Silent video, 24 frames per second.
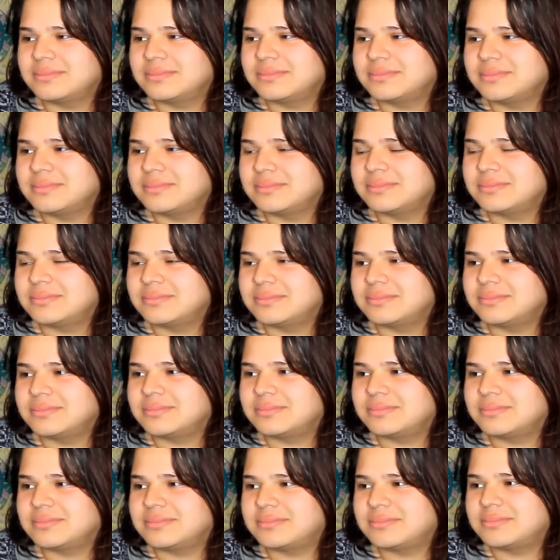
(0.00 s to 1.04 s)

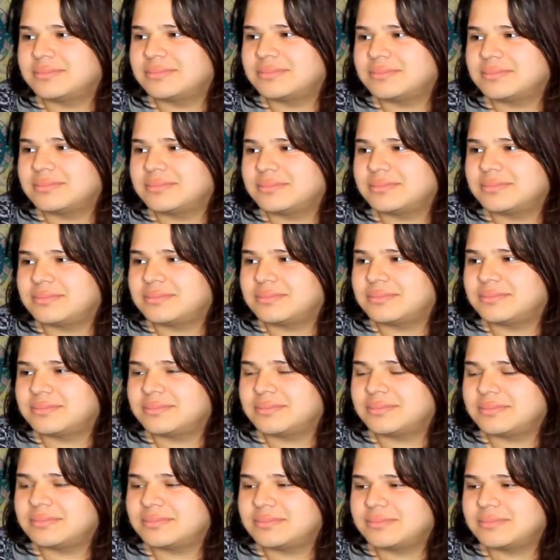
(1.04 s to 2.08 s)

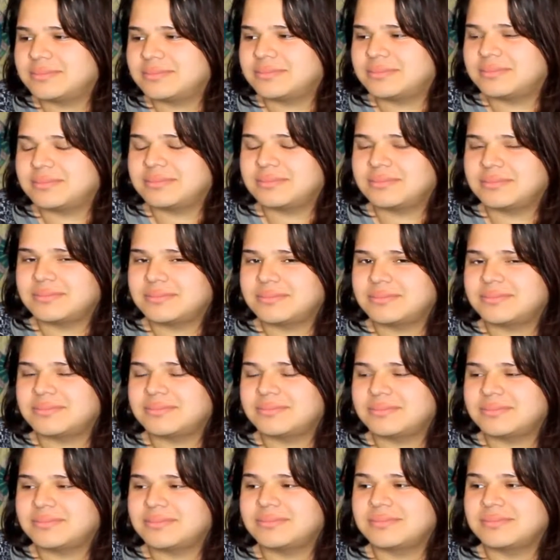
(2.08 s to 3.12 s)

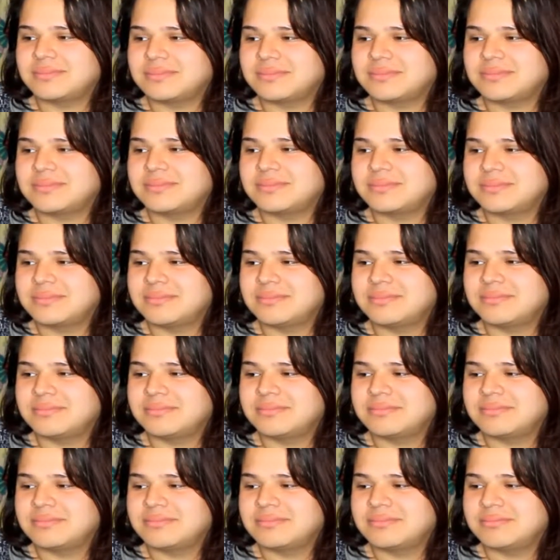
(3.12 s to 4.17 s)

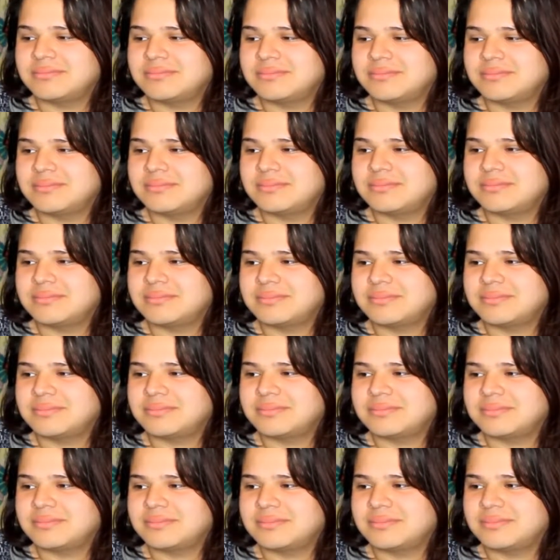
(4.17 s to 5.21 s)

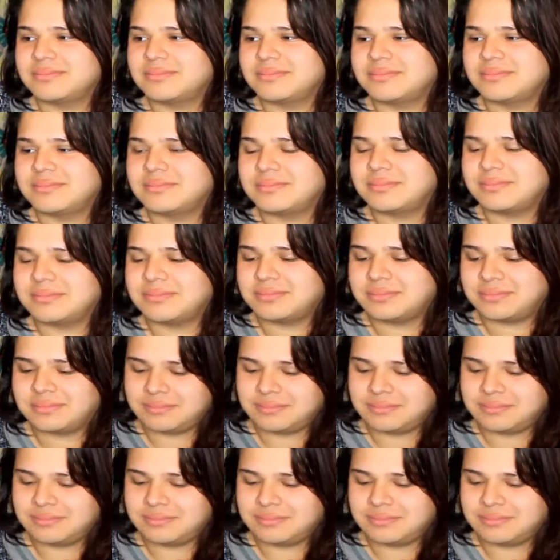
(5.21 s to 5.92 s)
This person isn't speaking.